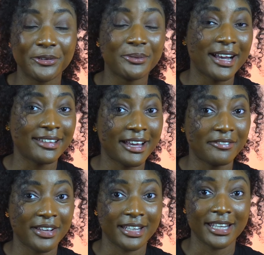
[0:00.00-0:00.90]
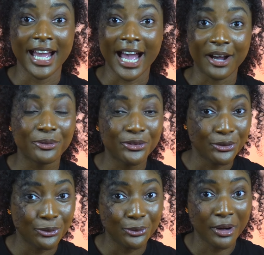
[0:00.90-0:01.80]
you guys have any
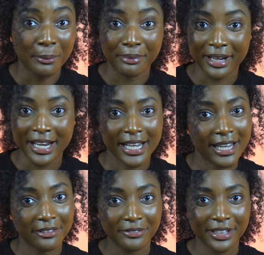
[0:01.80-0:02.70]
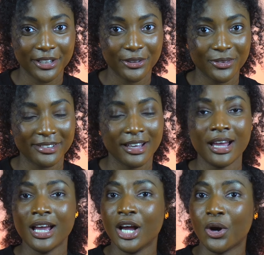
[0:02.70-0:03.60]
how-to braid hair videos
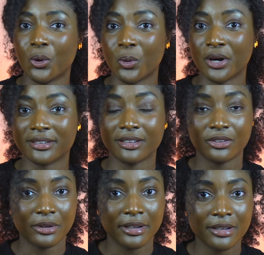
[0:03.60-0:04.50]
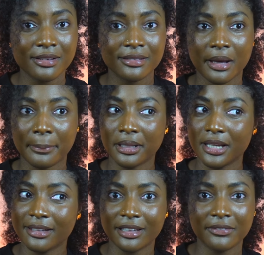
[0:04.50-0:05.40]
or tutorials,
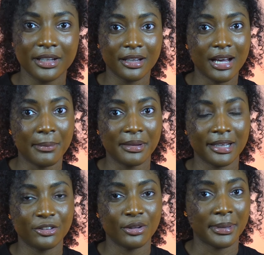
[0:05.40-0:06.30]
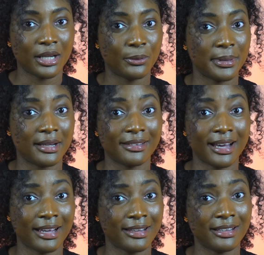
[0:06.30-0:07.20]
please leave it comment section below because
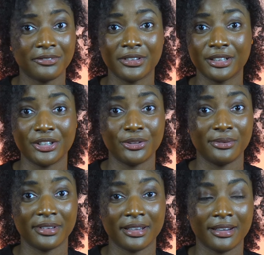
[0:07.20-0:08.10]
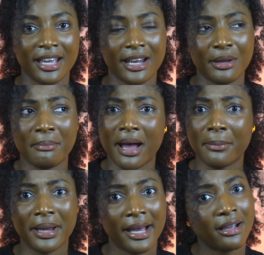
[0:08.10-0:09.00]
I could definitely use it. And
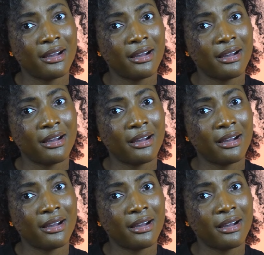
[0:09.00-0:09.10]
my black